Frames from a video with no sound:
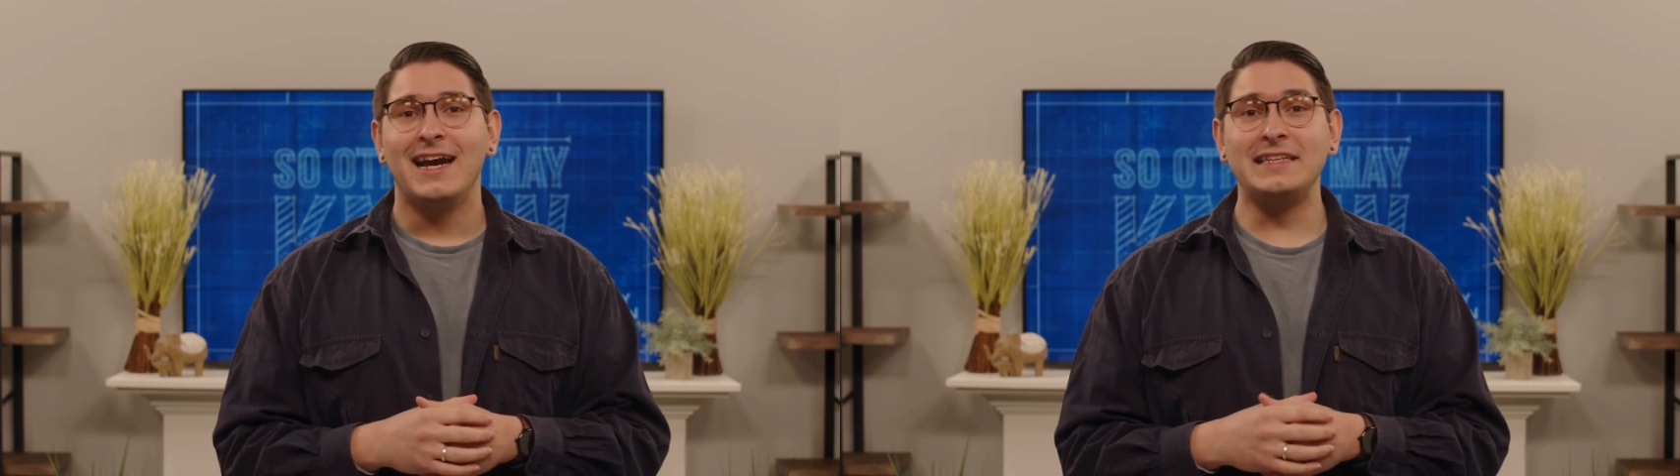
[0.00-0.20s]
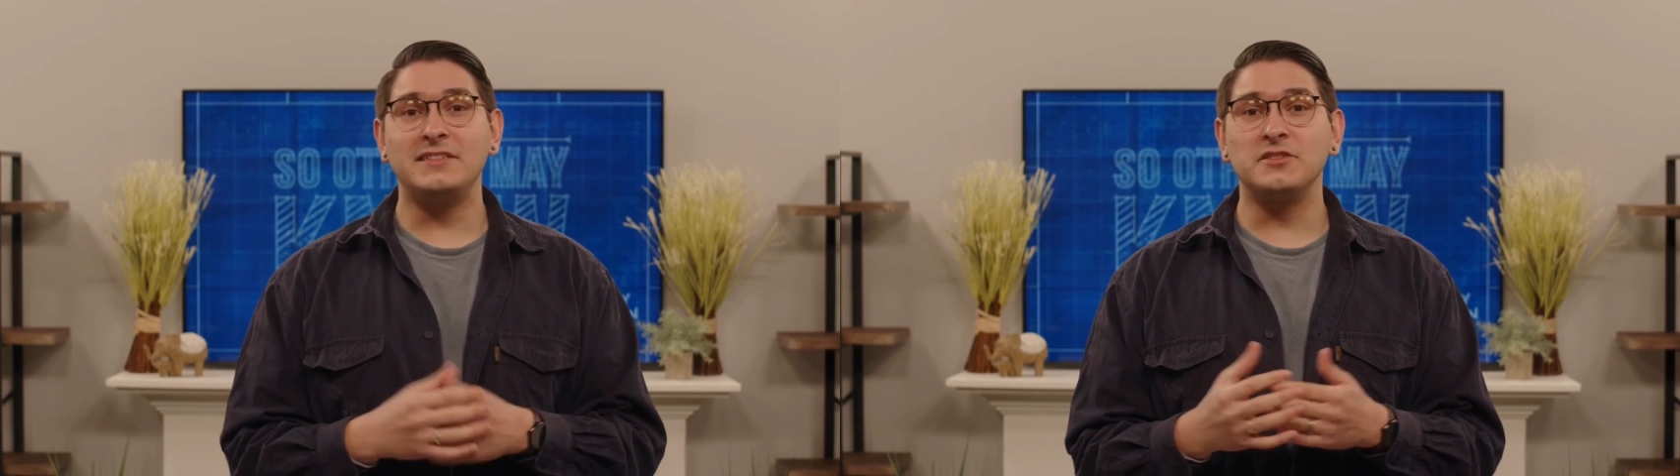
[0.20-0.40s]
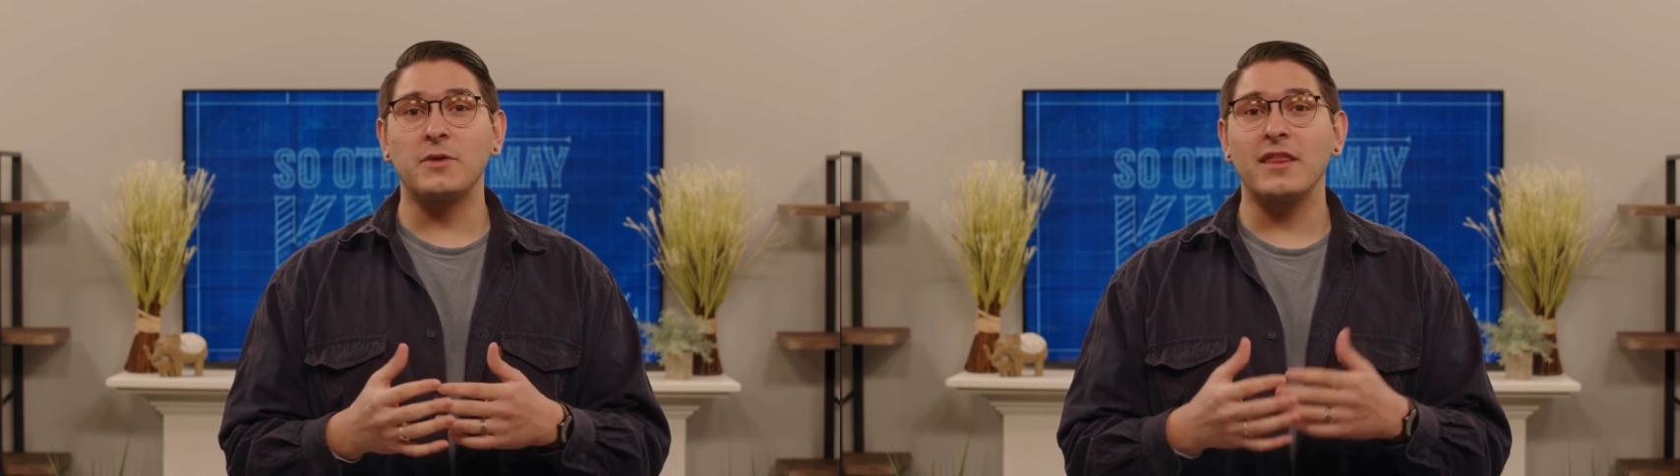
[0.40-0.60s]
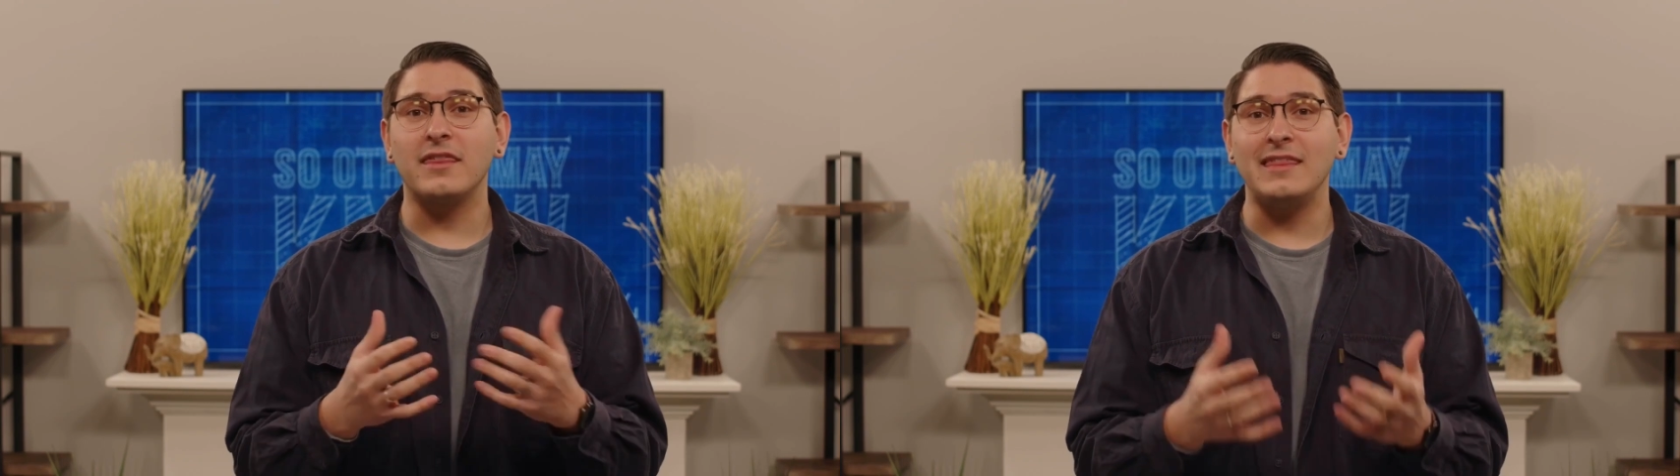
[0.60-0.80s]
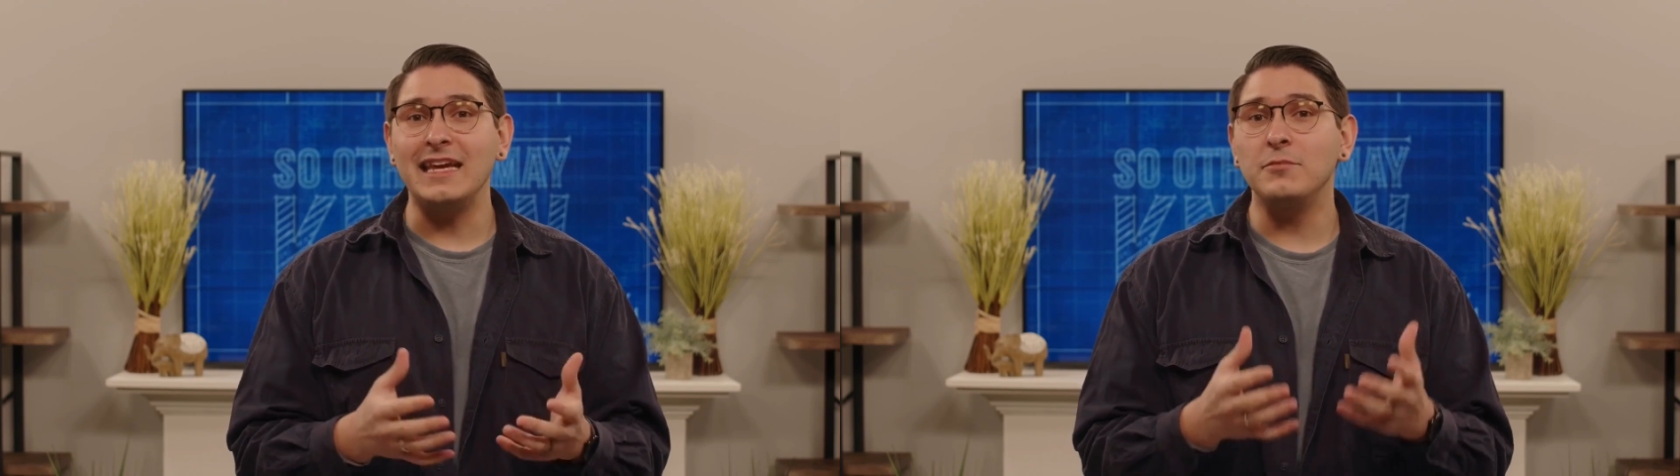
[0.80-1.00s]
And this is where the
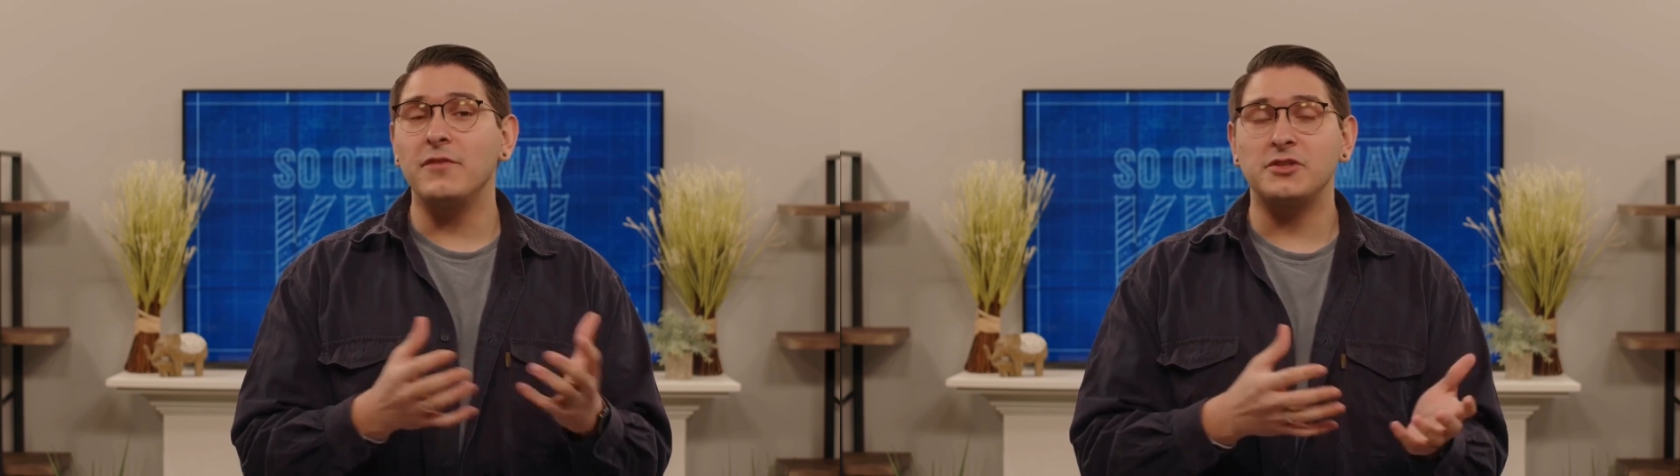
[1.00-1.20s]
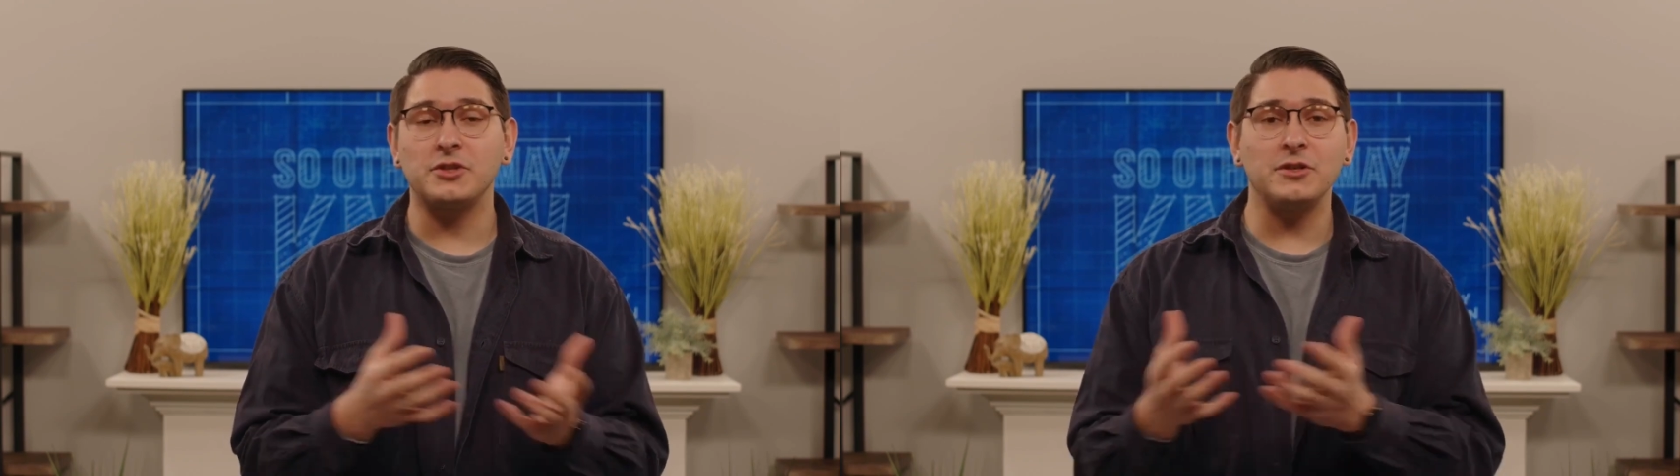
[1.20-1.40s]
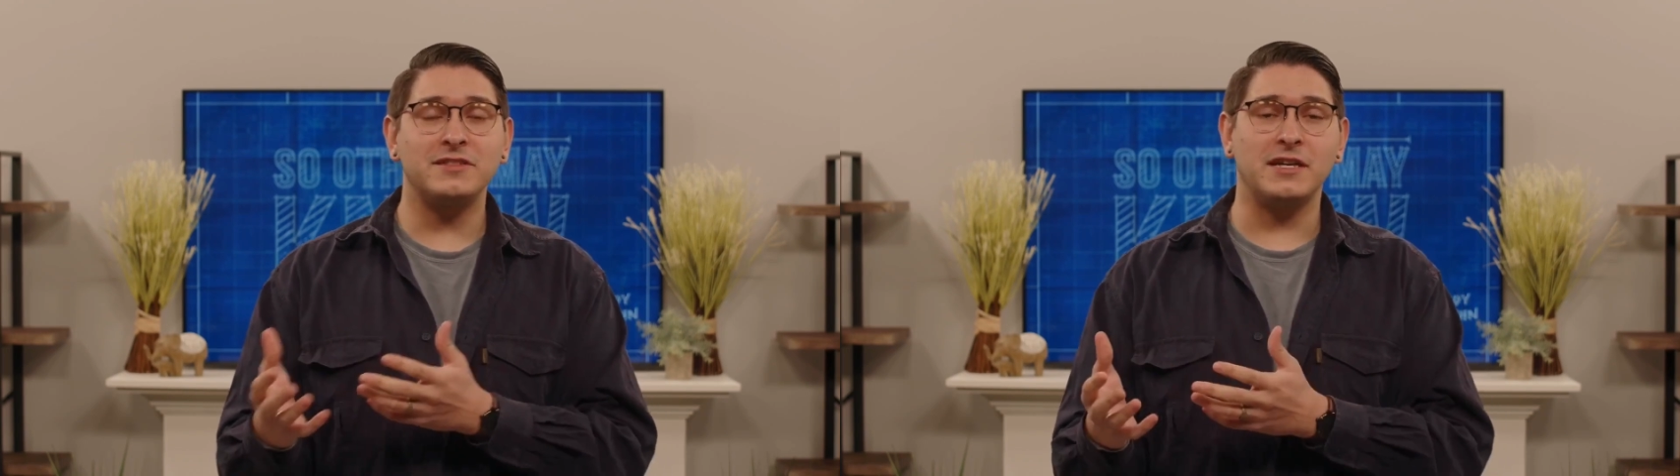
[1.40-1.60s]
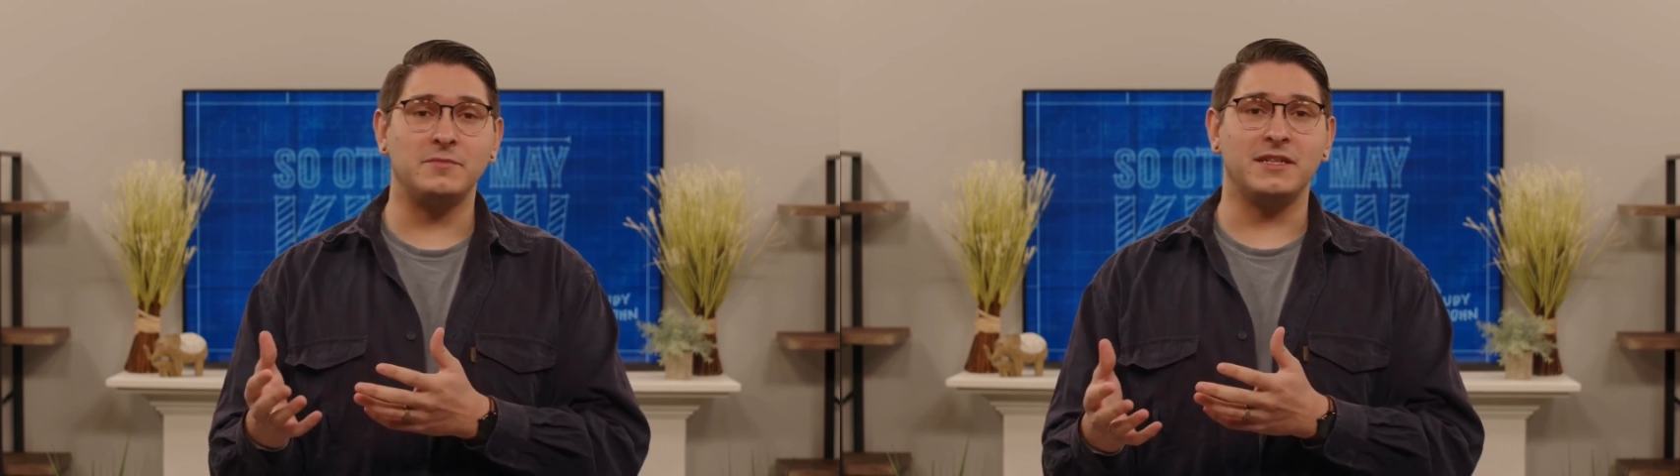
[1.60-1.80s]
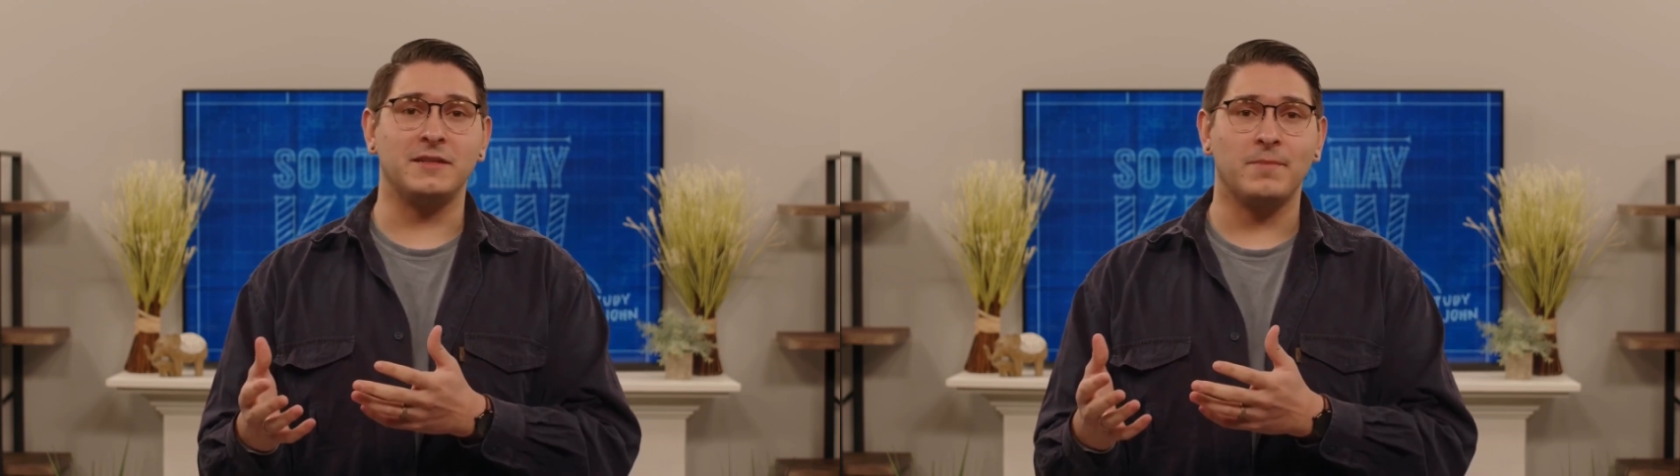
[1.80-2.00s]
theme of assurance
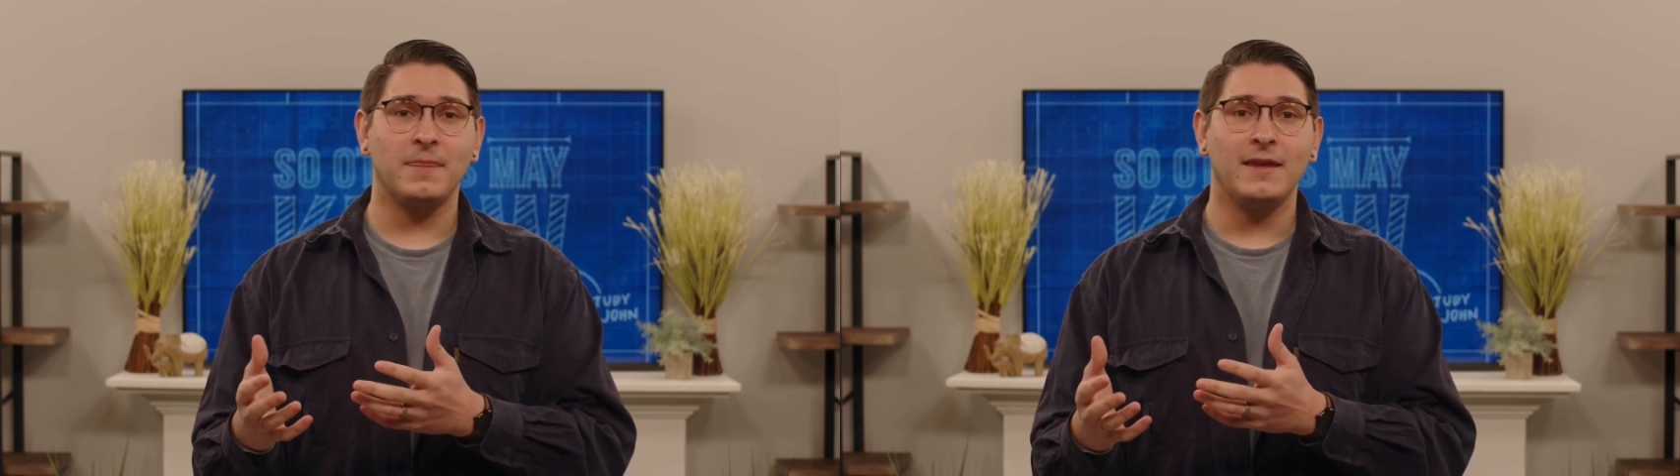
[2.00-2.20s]
comes in.